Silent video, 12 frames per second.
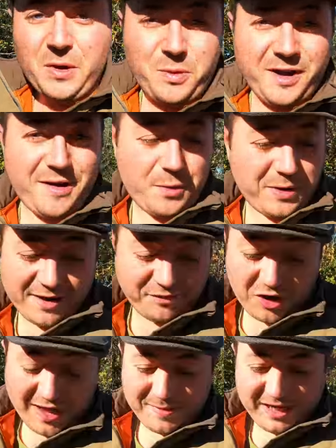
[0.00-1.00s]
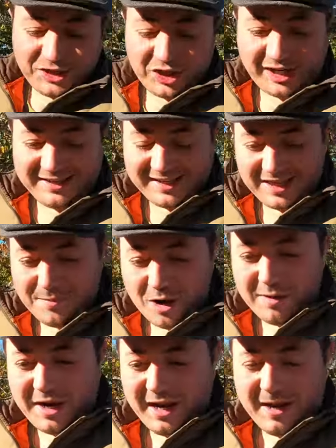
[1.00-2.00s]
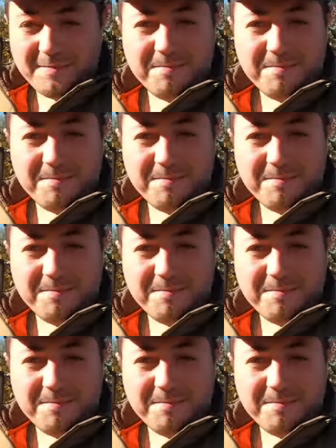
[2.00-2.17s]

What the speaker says: We haven't got that many chickens at the moment.